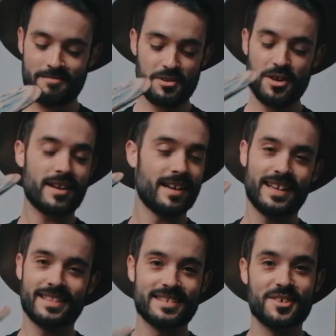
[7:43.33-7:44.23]
you're not gonna
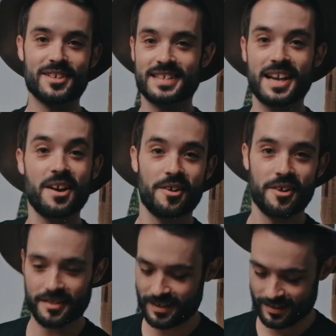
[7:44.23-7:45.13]
get this on as a
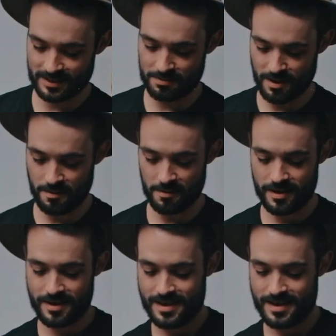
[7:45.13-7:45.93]
carry-on like this probably,